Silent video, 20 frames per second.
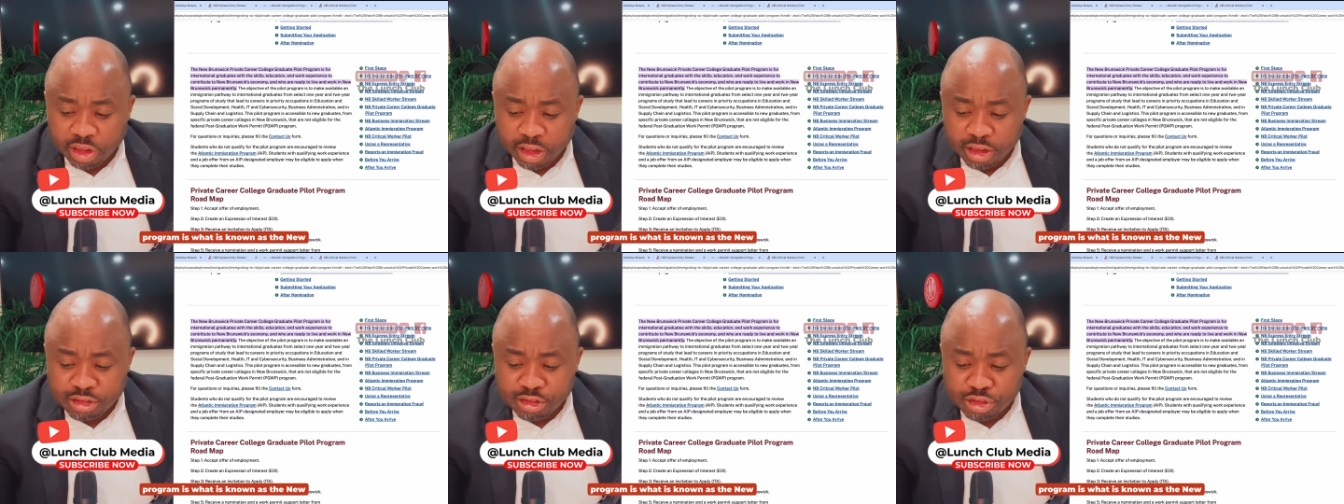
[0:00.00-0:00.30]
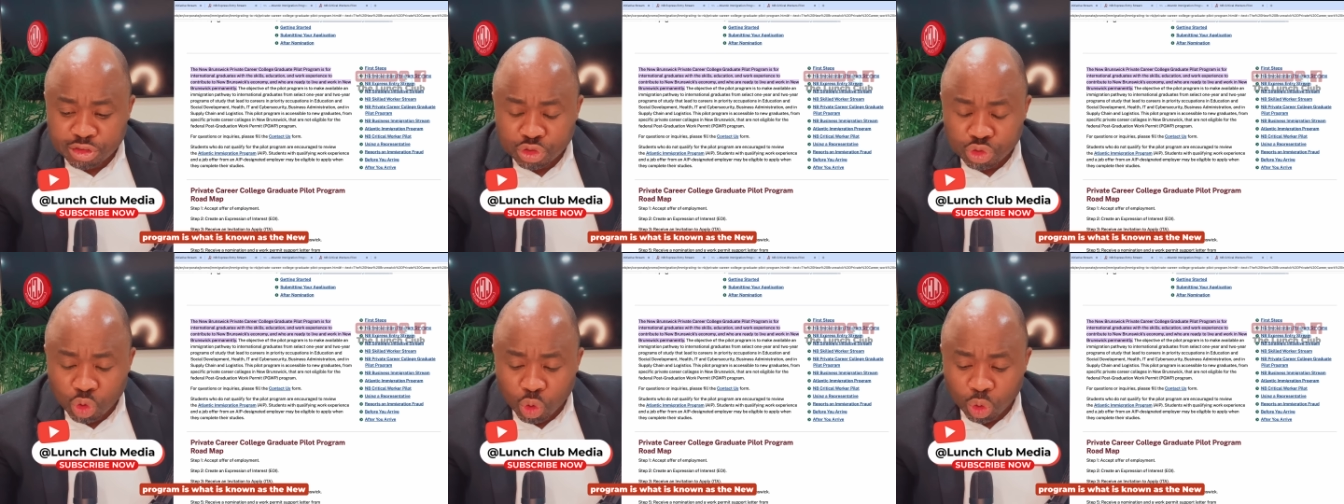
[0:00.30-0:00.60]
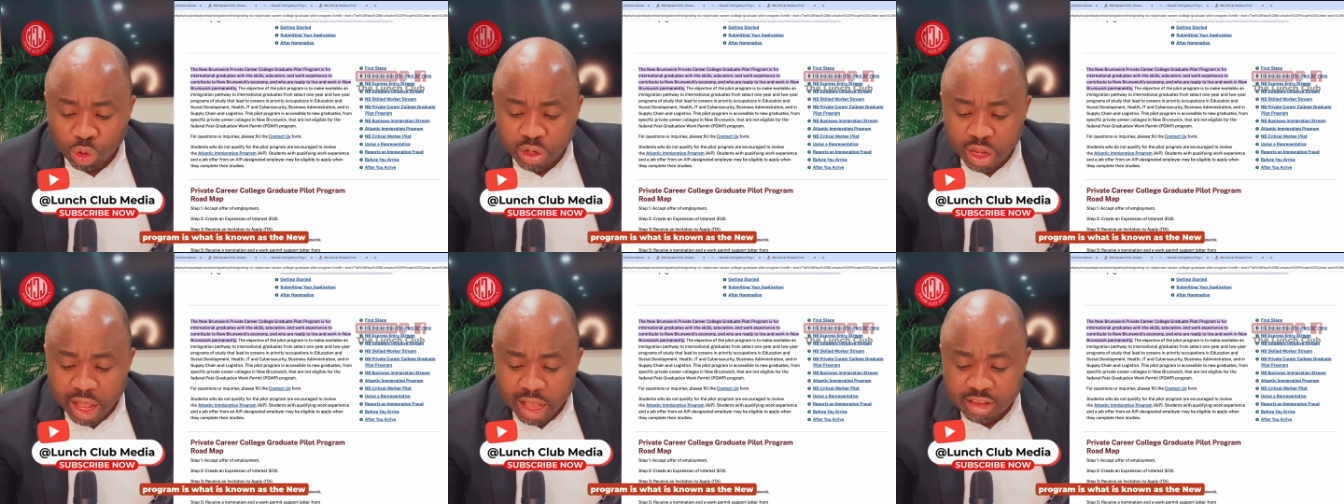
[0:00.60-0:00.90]
is
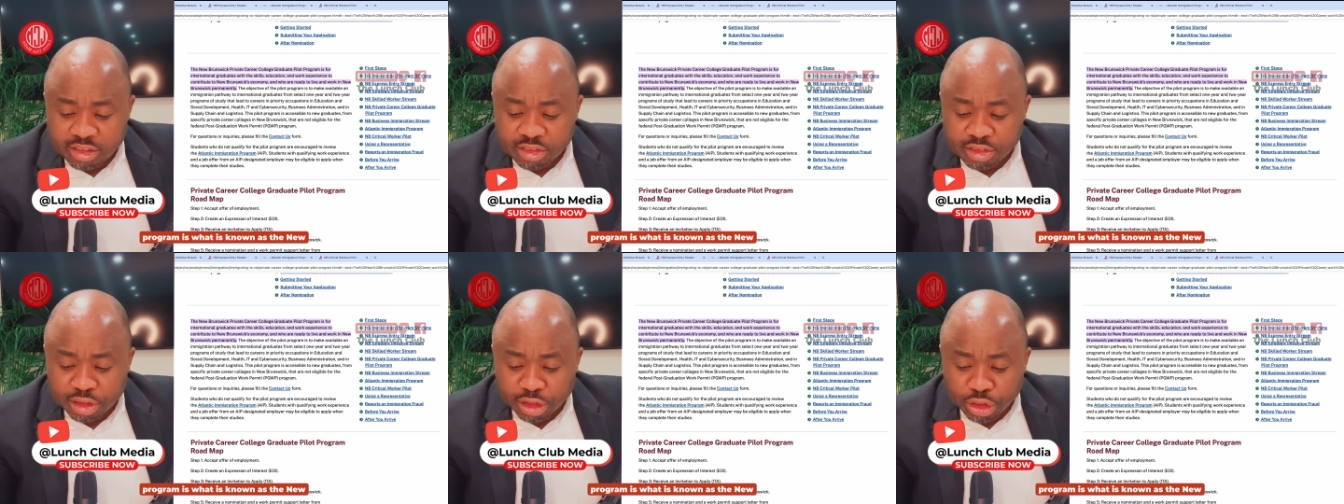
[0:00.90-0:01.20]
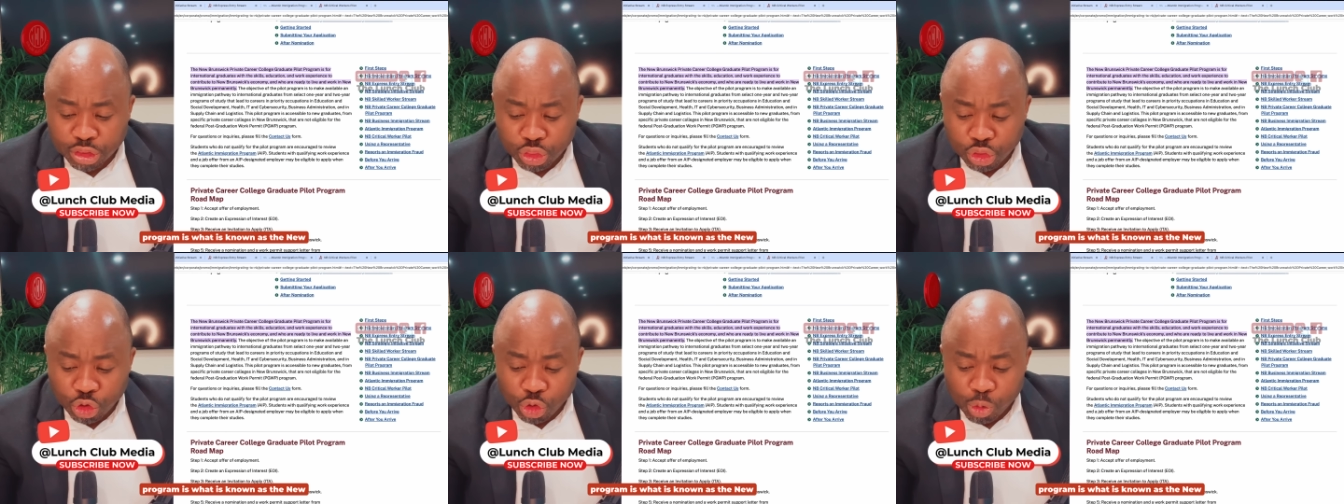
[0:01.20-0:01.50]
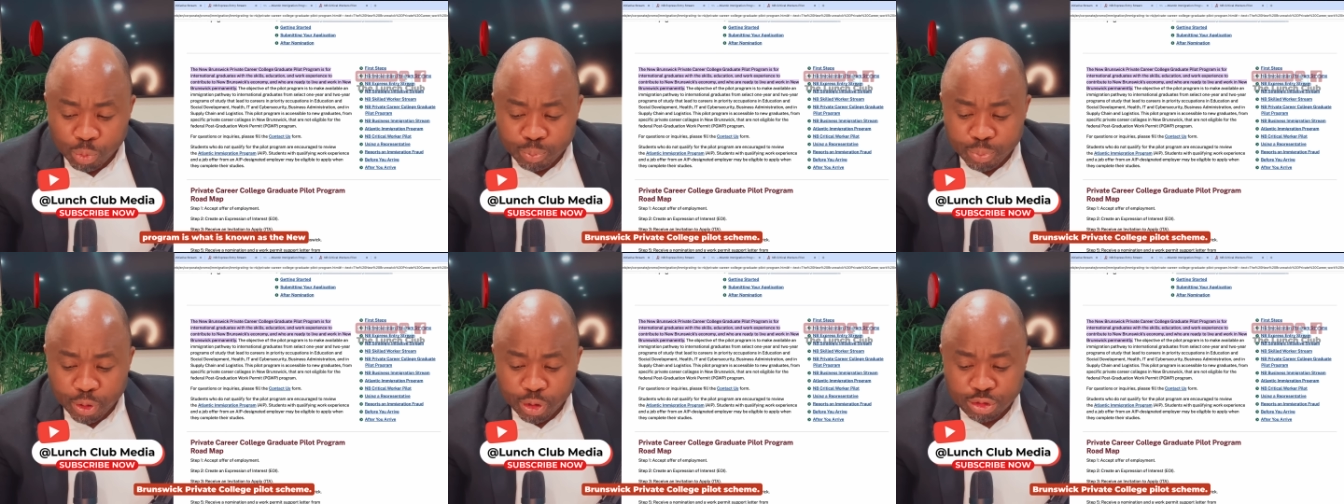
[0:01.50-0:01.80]
known as the
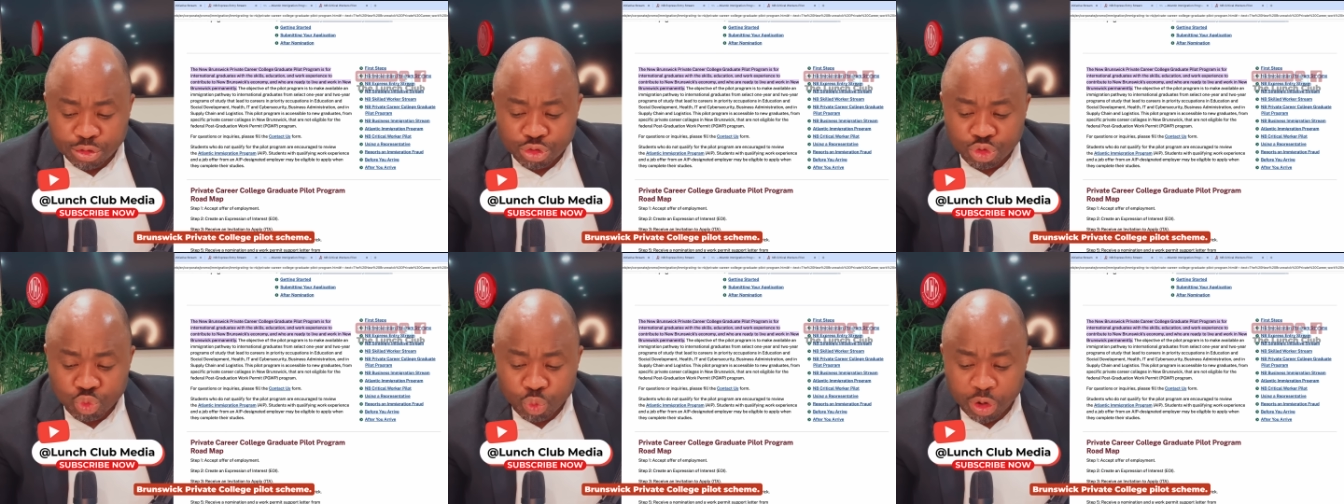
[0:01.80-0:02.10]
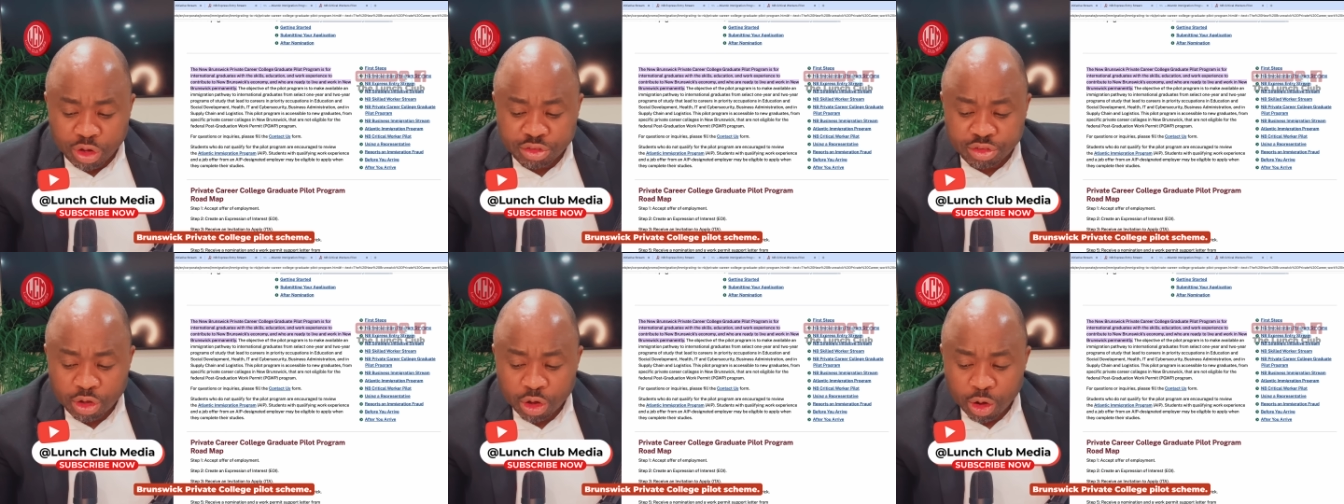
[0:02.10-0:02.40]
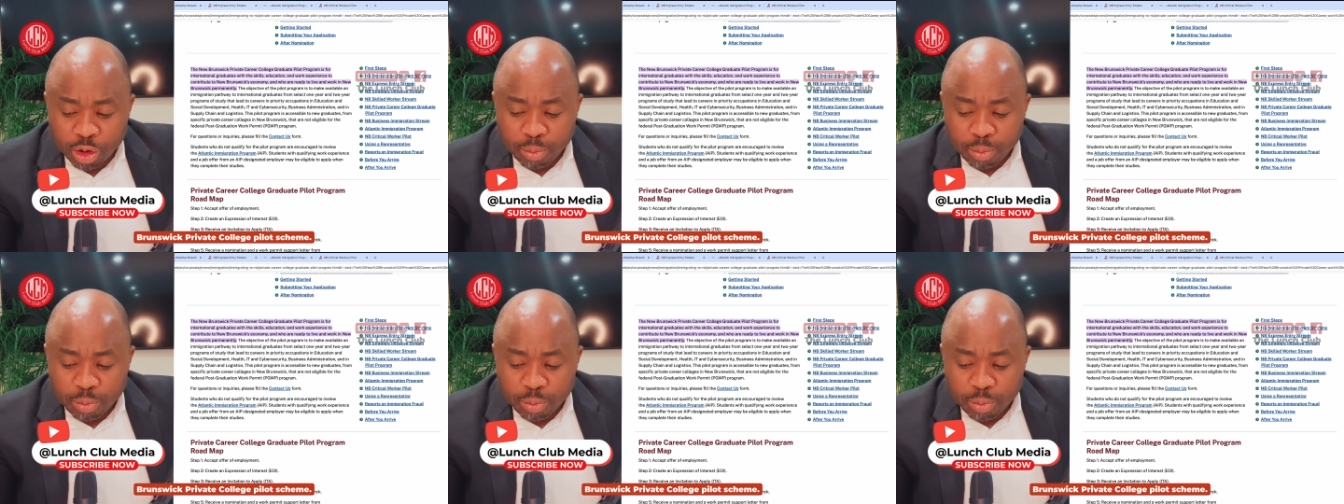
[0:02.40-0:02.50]
New Brunswick